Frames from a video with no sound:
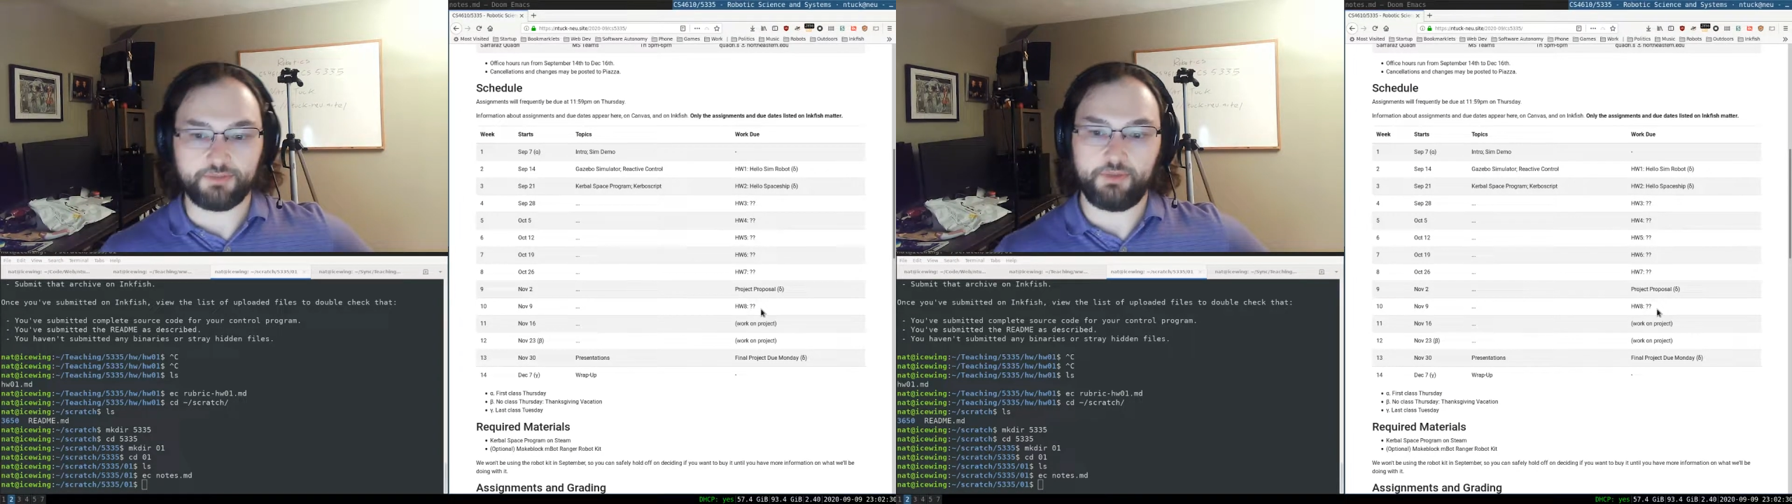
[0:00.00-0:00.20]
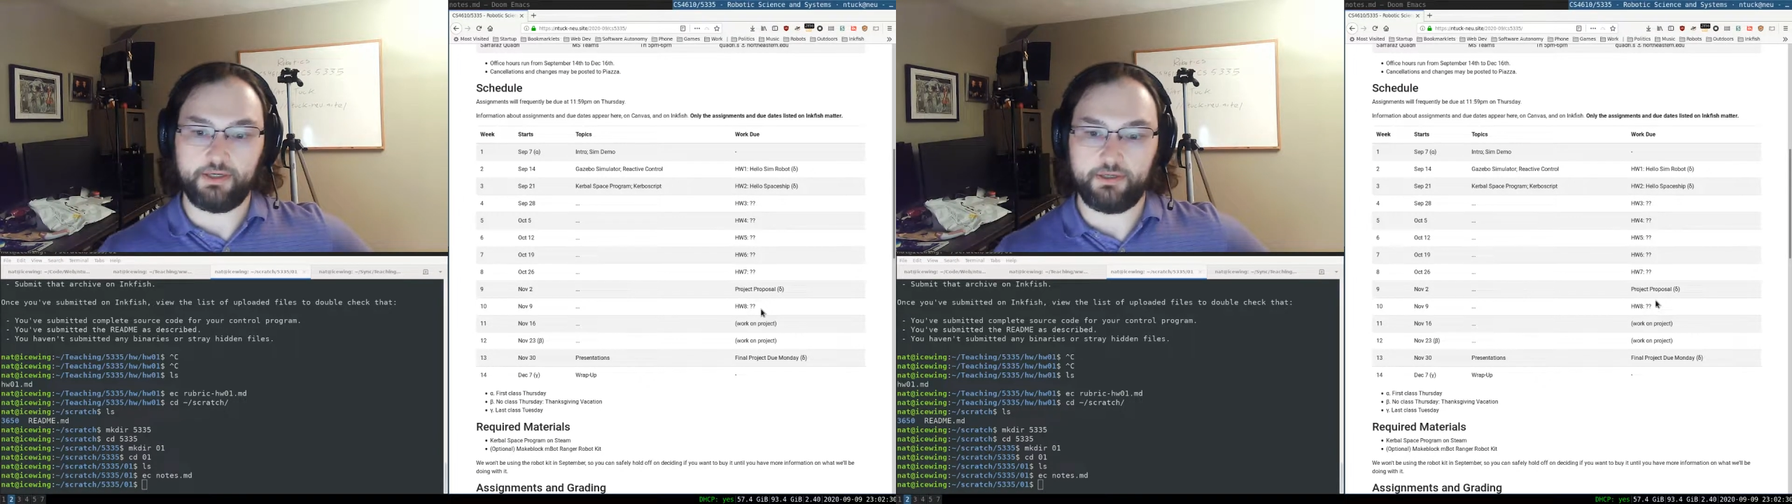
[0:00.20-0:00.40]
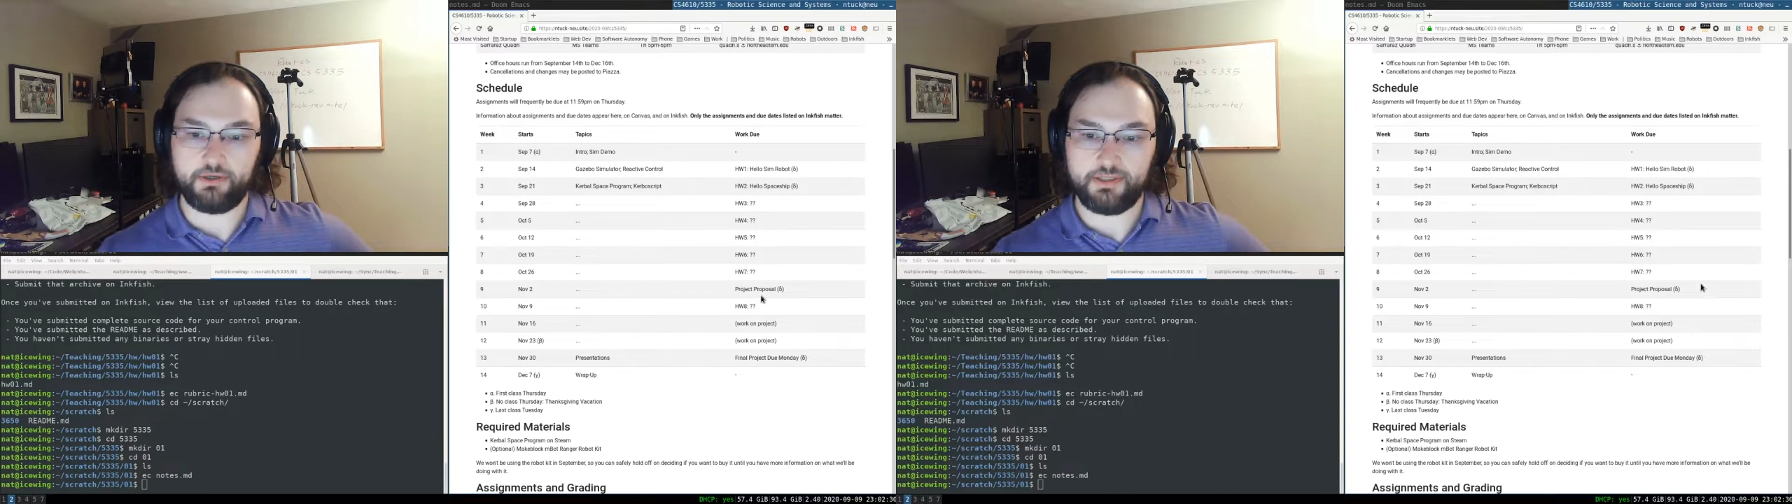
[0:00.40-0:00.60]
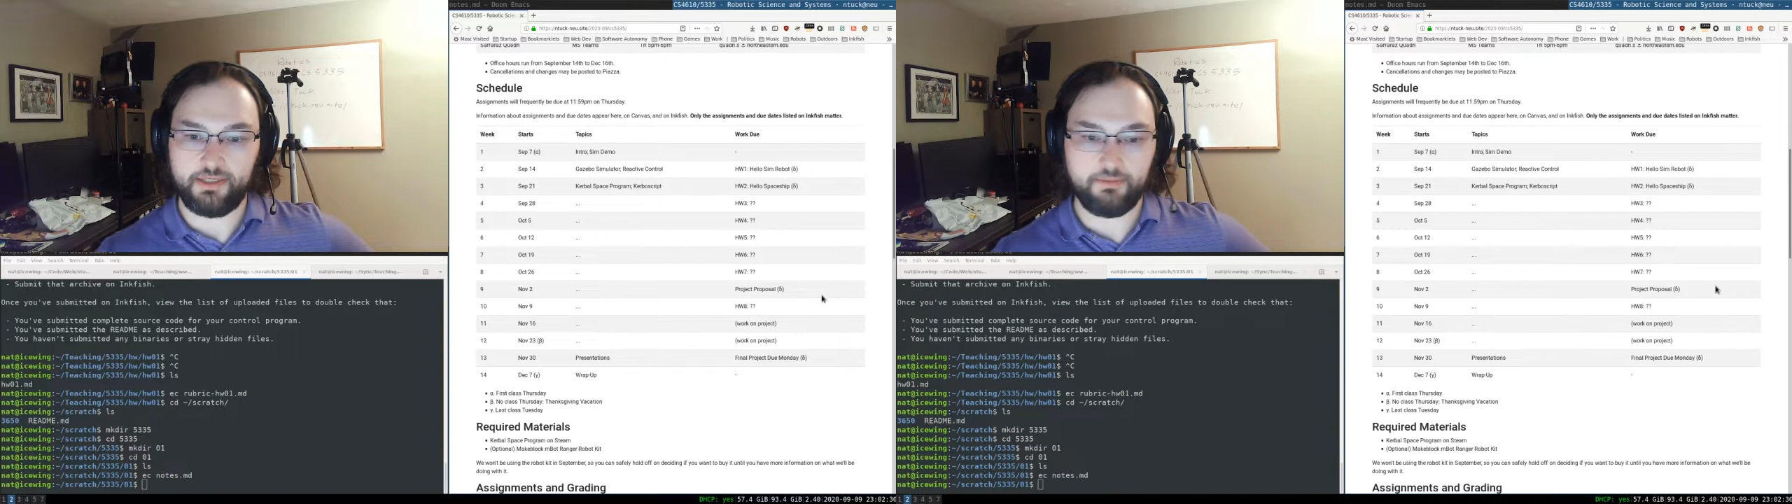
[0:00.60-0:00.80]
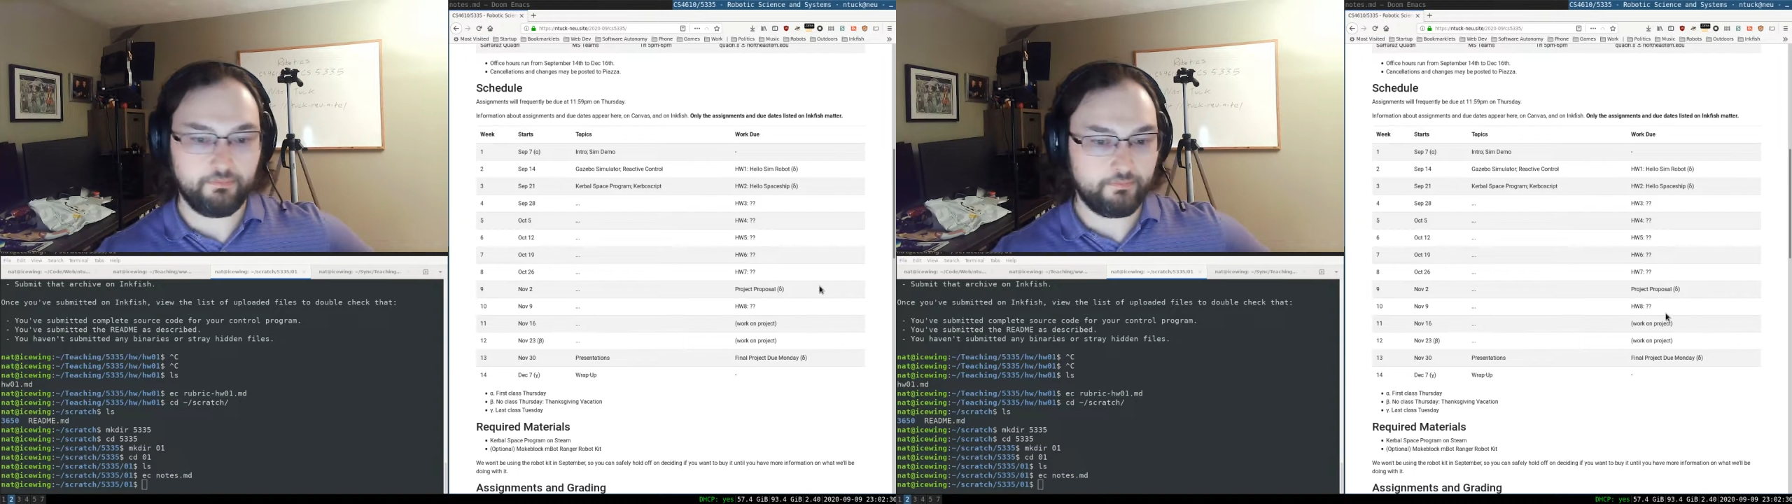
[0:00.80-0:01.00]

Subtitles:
apply to your team.